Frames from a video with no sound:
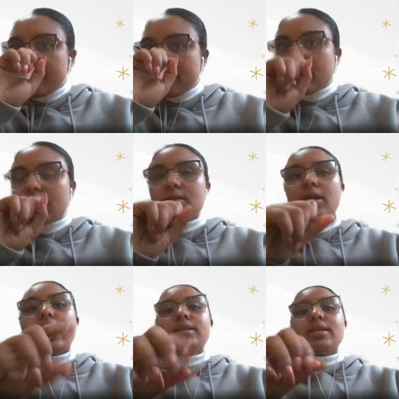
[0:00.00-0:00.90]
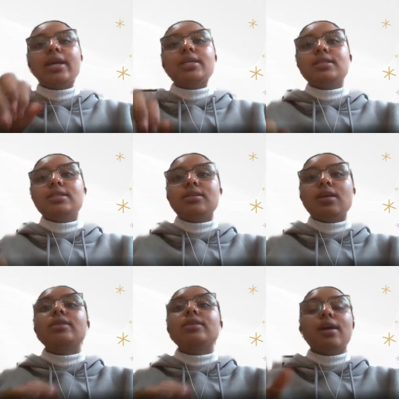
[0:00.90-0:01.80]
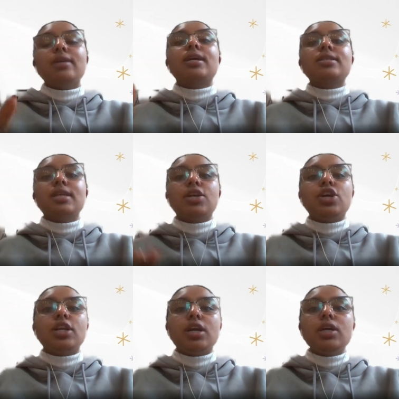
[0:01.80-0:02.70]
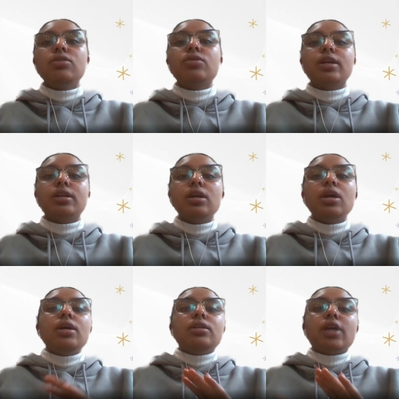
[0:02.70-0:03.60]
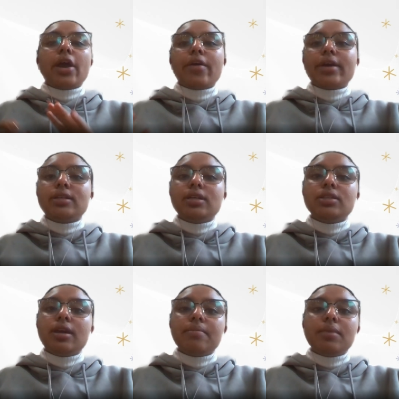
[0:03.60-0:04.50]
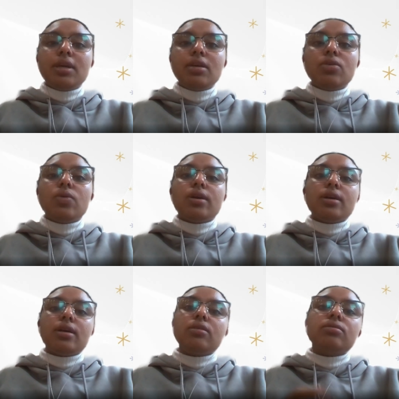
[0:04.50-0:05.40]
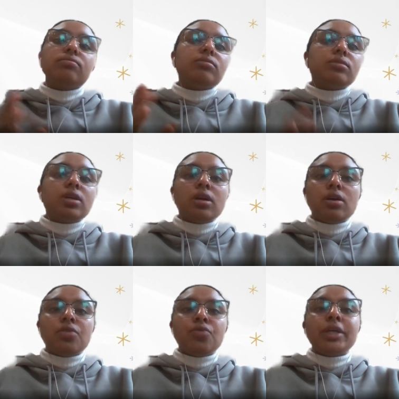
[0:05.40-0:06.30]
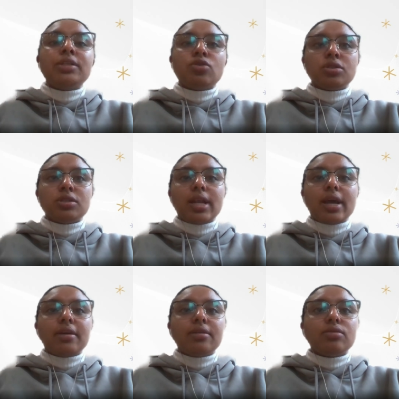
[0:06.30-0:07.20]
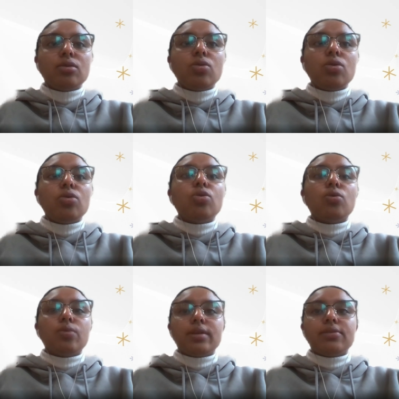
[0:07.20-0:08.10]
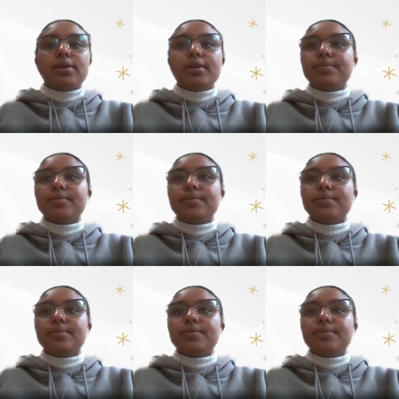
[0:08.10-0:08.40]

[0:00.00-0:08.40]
then as I can, as, as I said earlier, you can directly DM me or uh, write it on Slack on all week three.